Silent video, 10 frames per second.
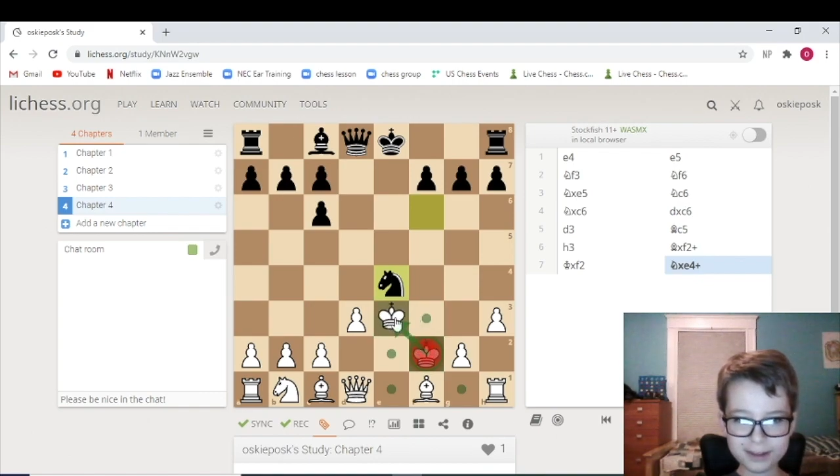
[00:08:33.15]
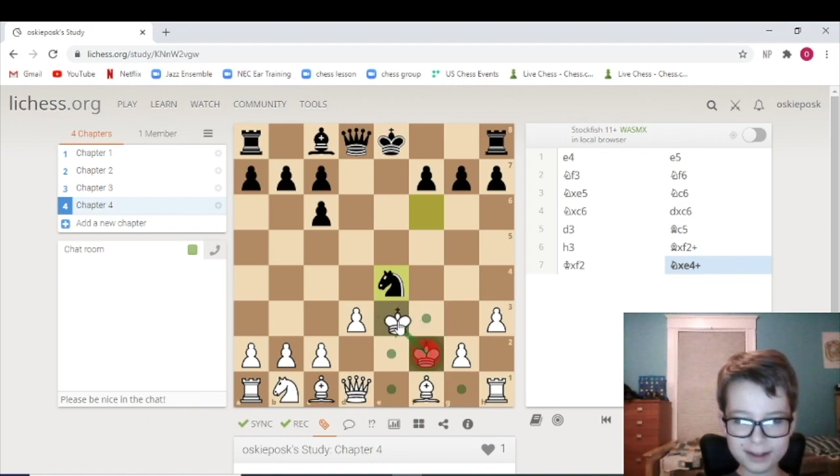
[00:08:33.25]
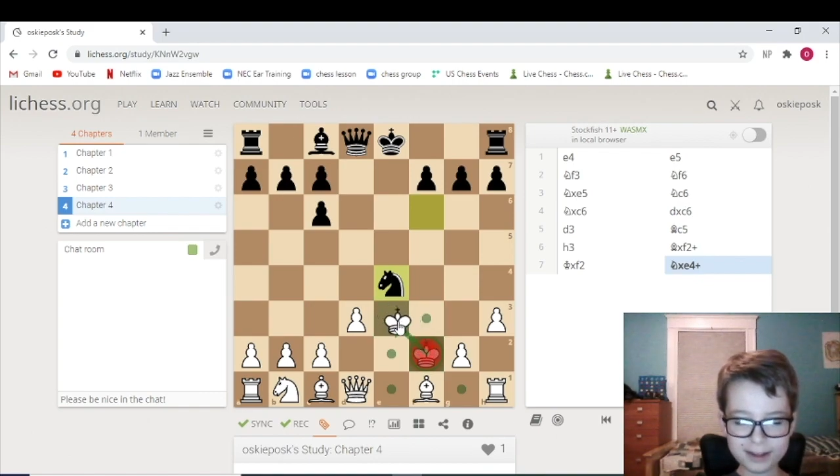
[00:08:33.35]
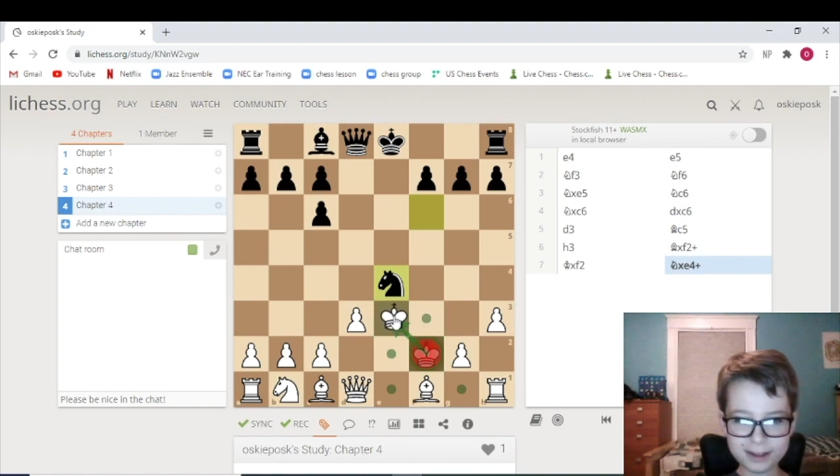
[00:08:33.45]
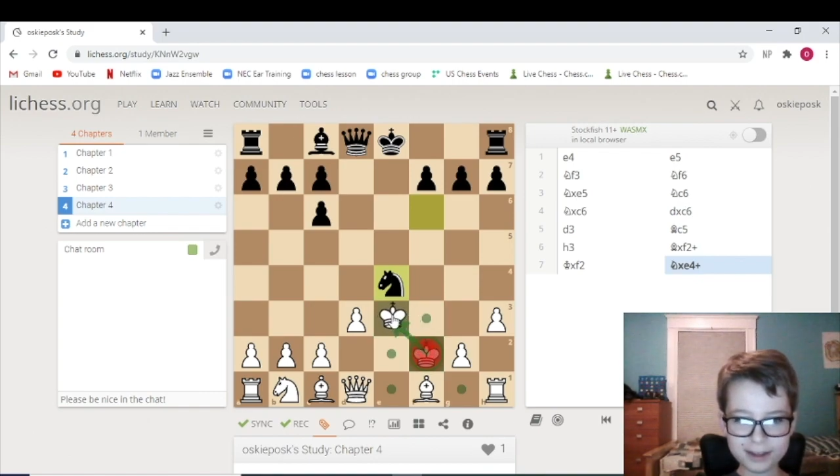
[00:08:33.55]

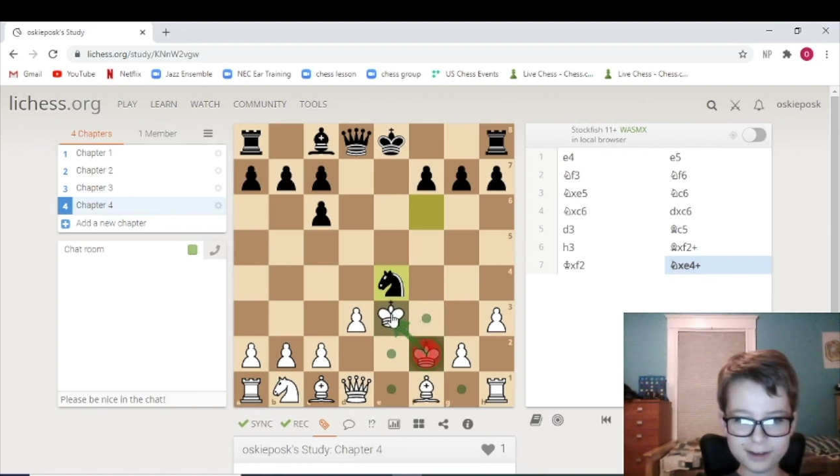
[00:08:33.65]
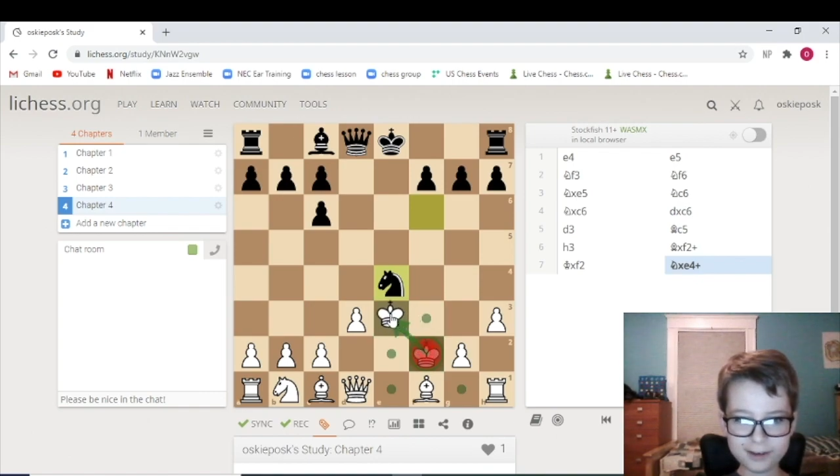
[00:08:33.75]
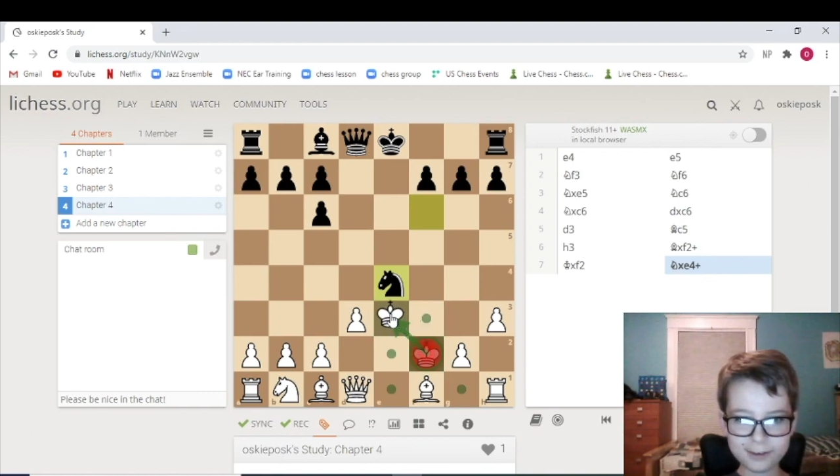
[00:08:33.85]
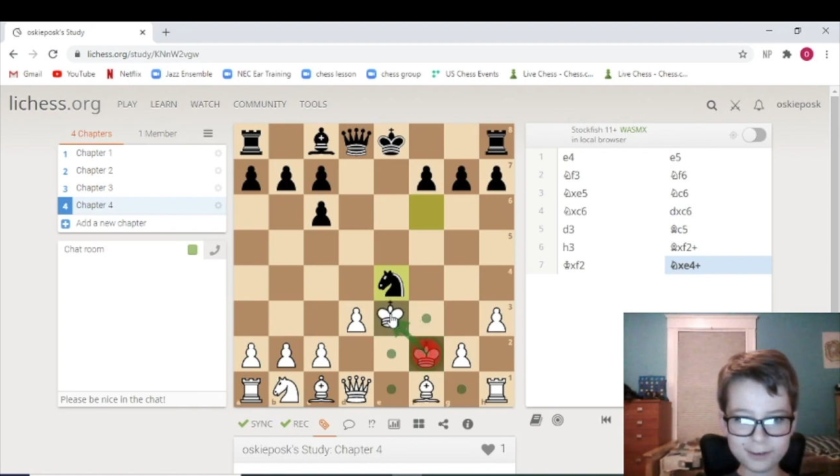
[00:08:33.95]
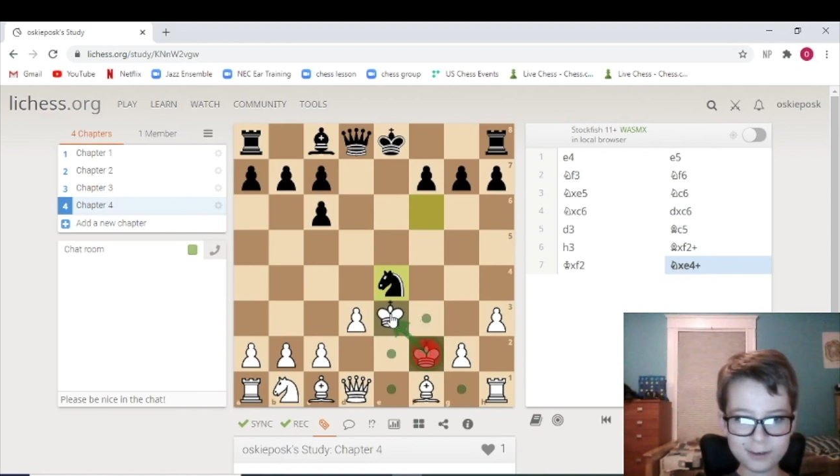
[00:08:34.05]
like
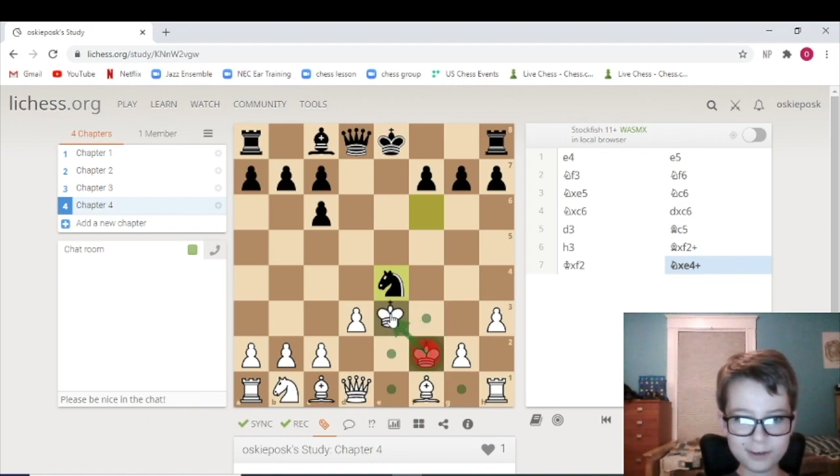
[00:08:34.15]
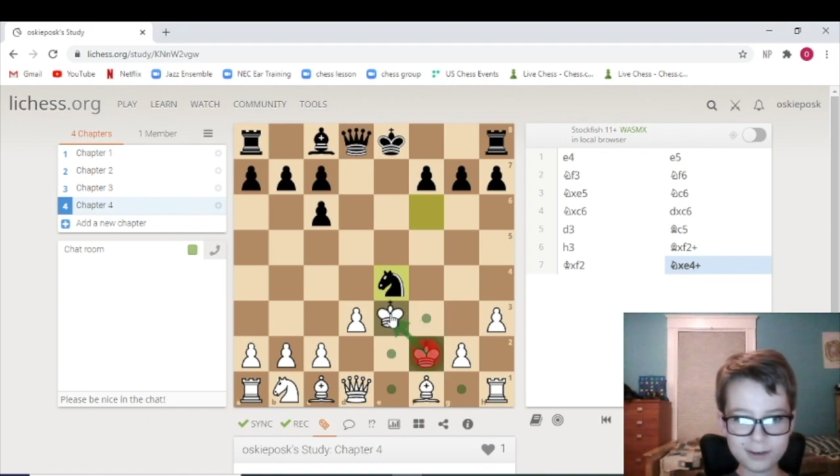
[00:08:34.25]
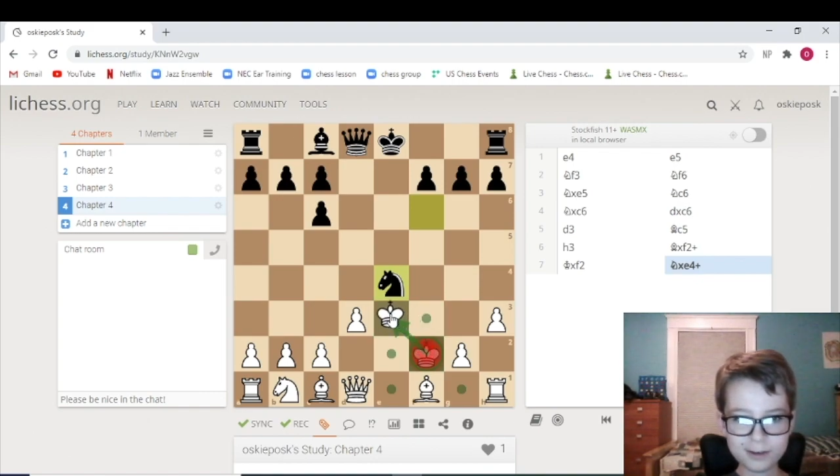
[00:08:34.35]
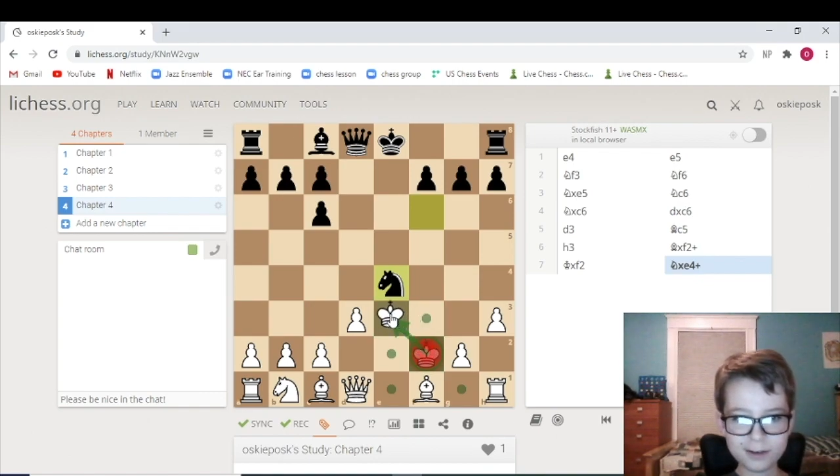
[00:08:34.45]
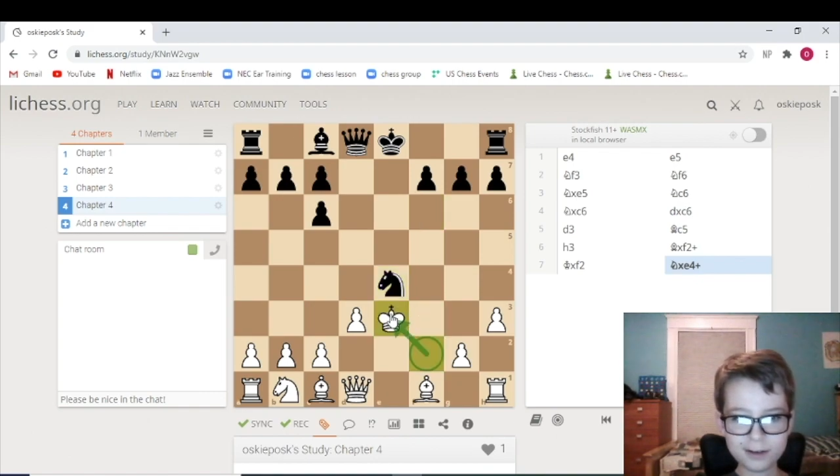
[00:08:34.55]
here.
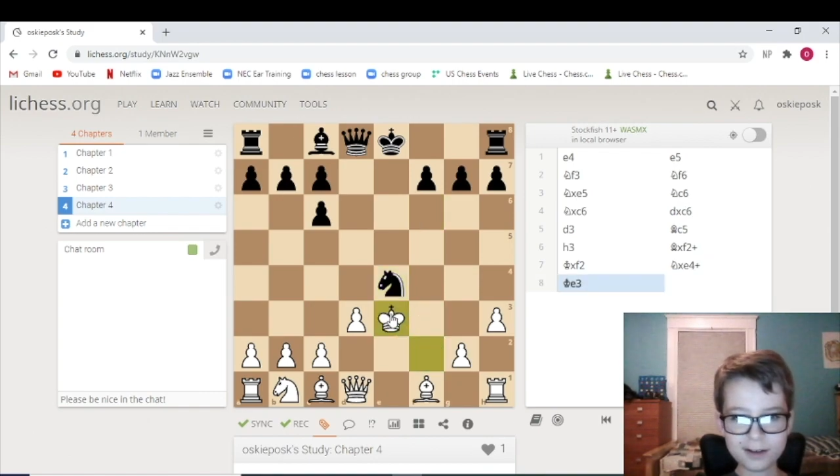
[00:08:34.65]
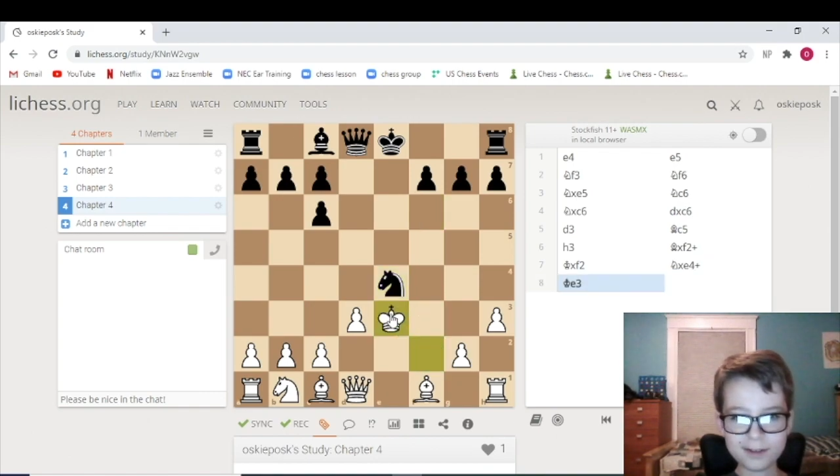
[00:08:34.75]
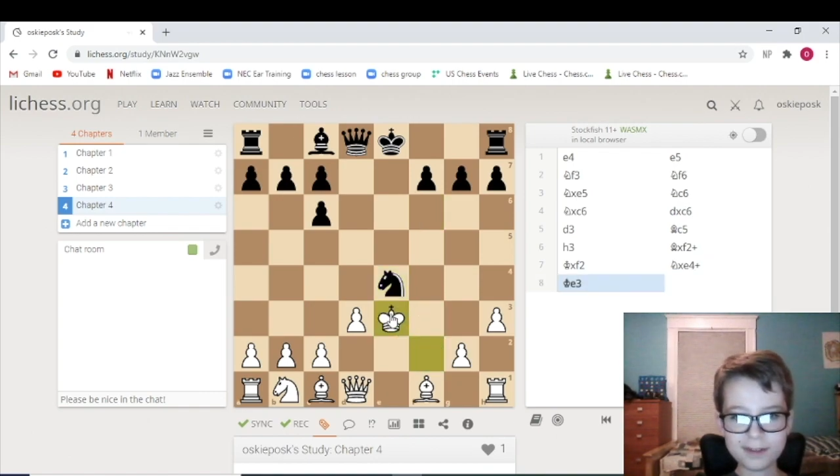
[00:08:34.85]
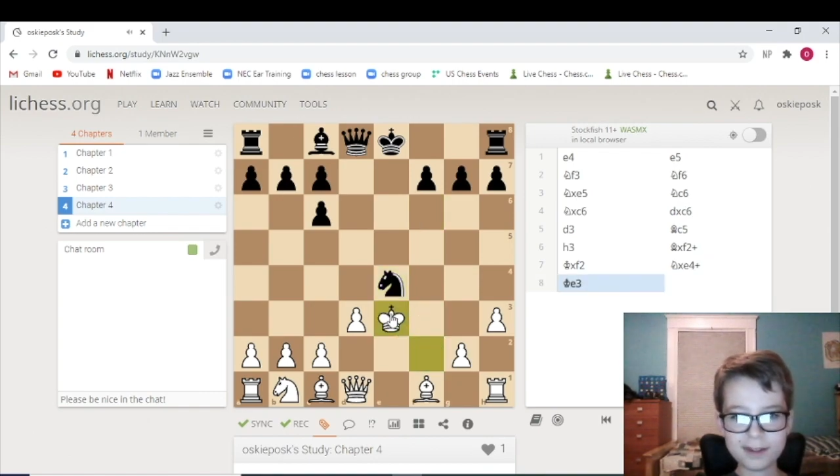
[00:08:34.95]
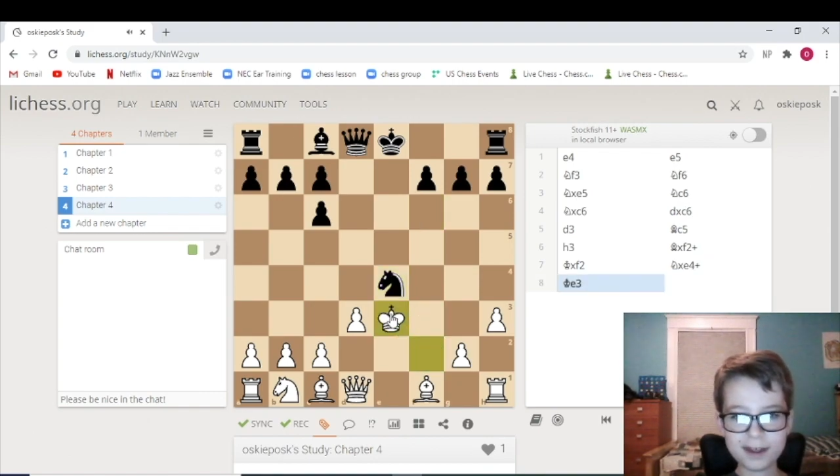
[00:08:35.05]

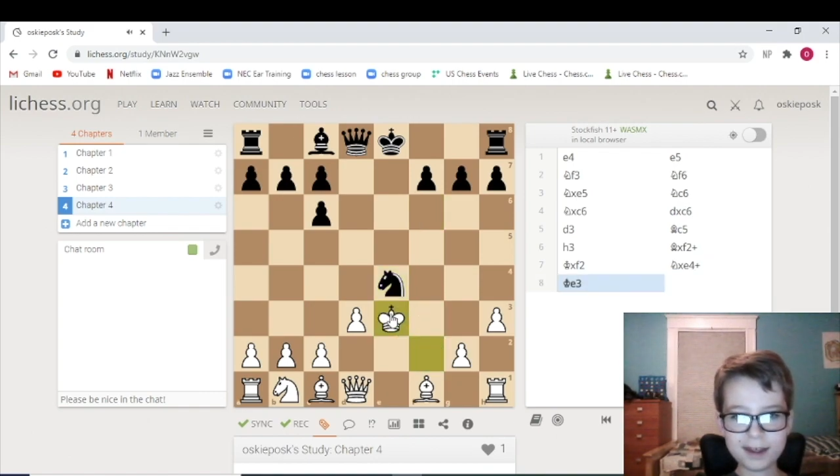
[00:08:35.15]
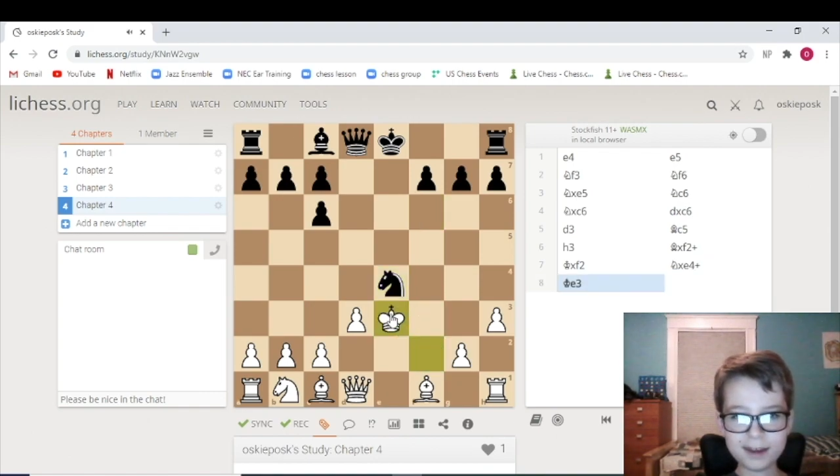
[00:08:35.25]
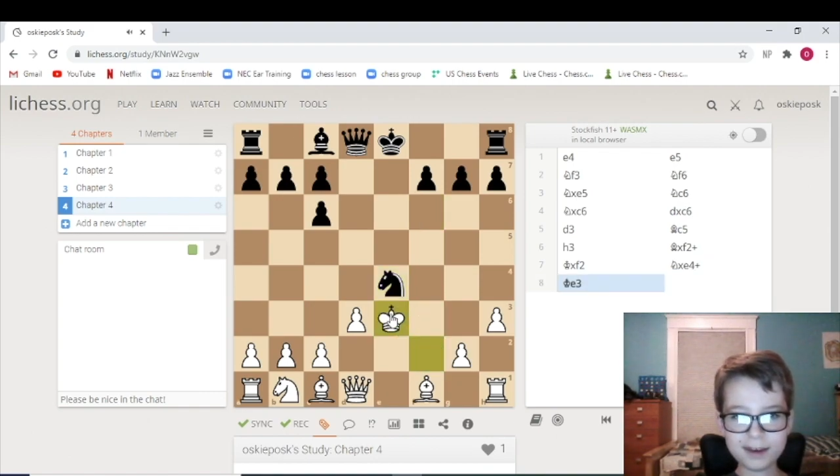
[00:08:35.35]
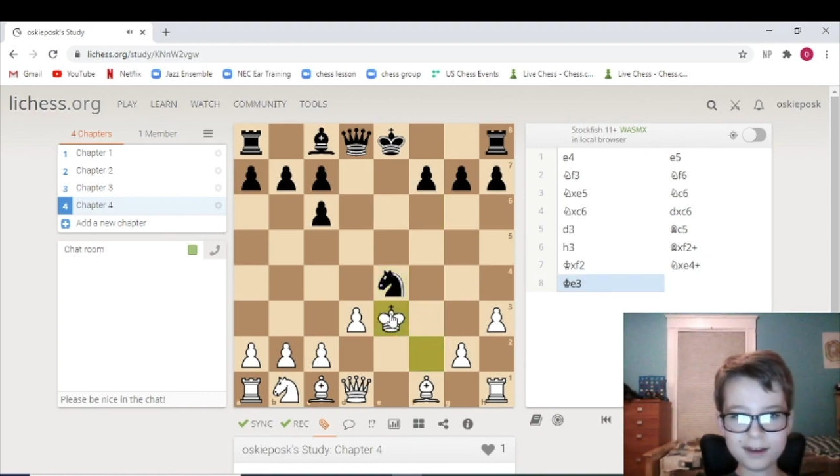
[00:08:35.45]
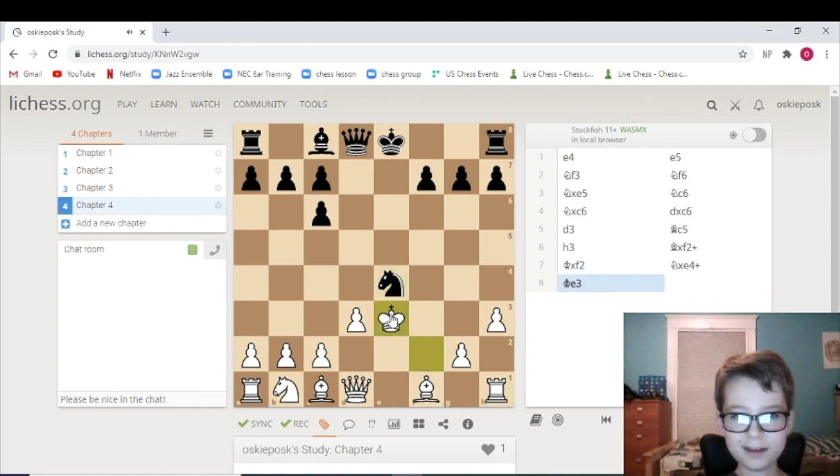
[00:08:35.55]
And
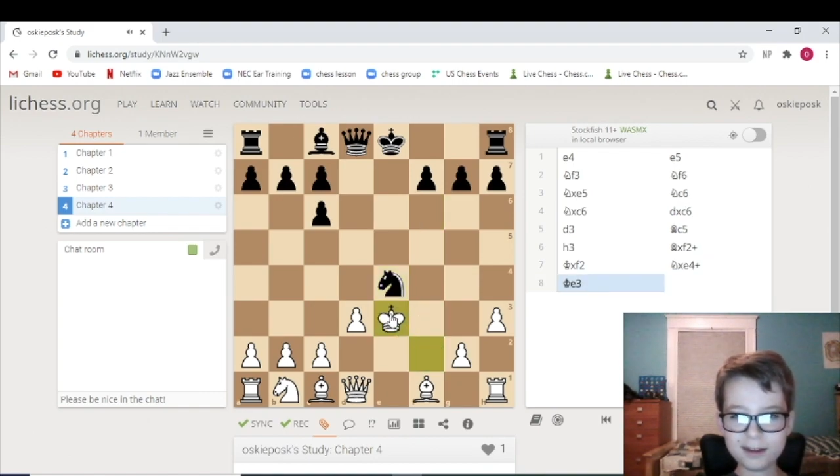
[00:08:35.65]
then